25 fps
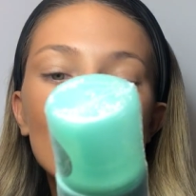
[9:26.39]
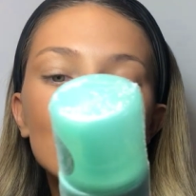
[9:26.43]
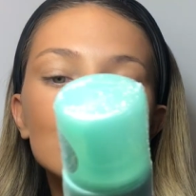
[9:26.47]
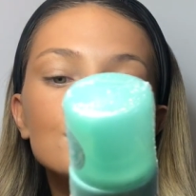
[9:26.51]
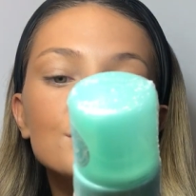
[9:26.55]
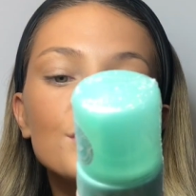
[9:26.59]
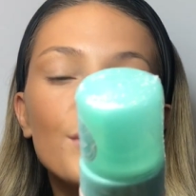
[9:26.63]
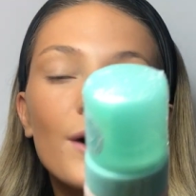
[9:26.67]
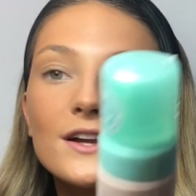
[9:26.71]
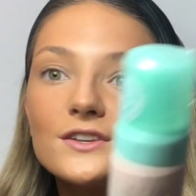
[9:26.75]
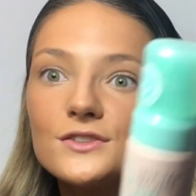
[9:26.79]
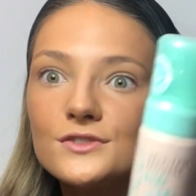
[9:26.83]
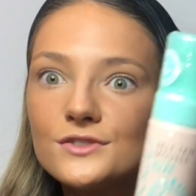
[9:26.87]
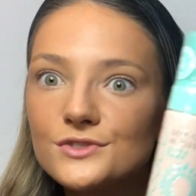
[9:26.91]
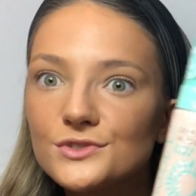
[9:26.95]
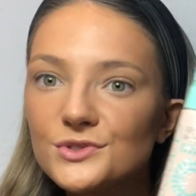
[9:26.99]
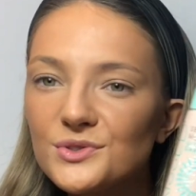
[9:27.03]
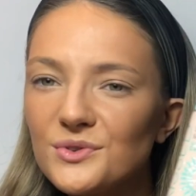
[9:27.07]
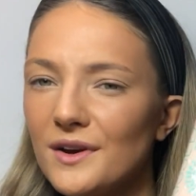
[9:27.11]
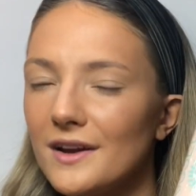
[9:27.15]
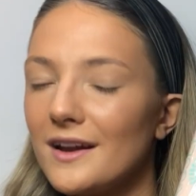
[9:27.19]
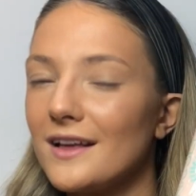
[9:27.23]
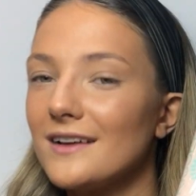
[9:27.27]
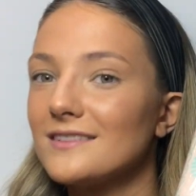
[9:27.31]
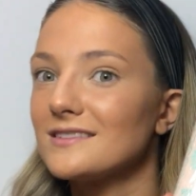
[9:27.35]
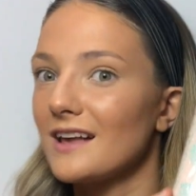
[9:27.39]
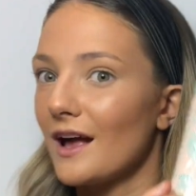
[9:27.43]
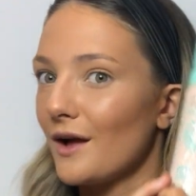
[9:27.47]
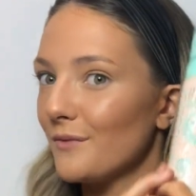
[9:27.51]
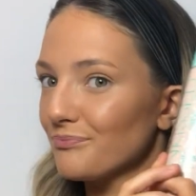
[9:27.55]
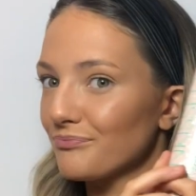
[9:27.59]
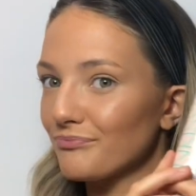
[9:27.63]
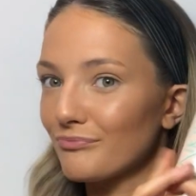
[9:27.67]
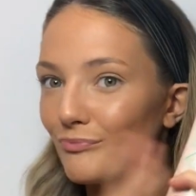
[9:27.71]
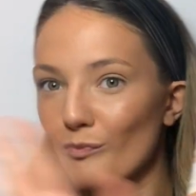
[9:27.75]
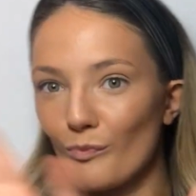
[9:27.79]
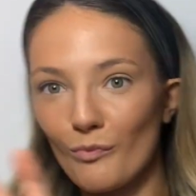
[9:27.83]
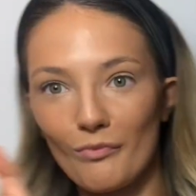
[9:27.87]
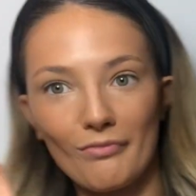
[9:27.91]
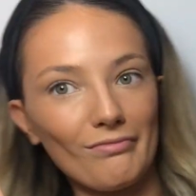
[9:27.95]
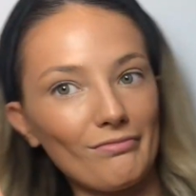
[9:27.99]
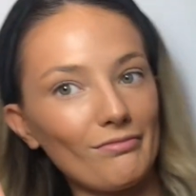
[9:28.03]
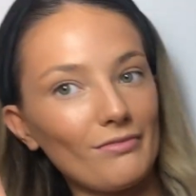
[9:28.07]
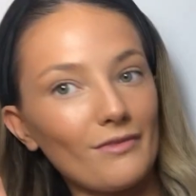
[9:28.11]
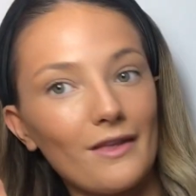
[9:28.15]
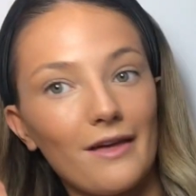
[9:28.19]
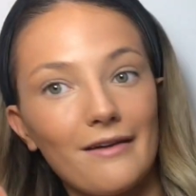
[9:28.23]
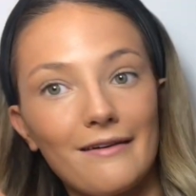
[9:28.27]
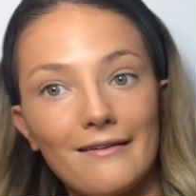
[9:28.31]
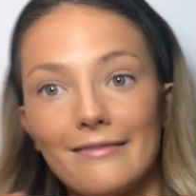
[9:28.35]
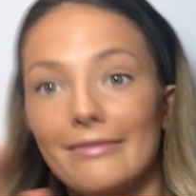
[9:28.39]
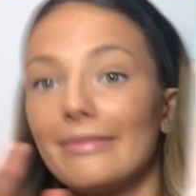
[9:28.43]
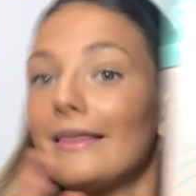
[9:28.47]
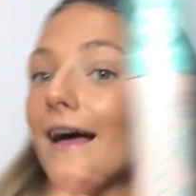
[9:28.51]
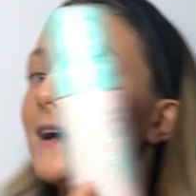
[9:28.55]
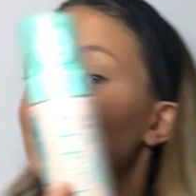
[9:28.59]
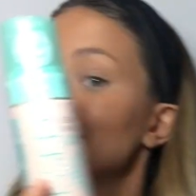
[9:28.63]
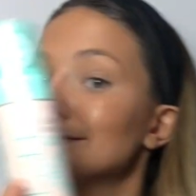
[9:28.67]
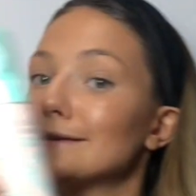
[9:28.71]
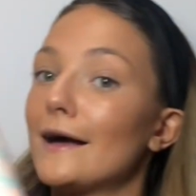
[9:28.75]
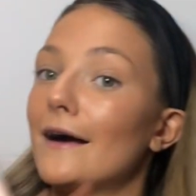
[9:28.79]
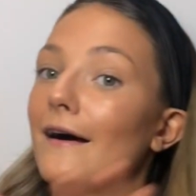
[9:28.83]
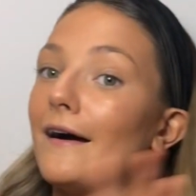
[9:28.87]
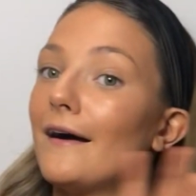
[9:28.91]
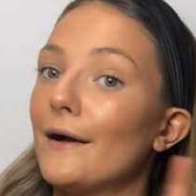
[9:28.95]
So I just saw it and I was like, that's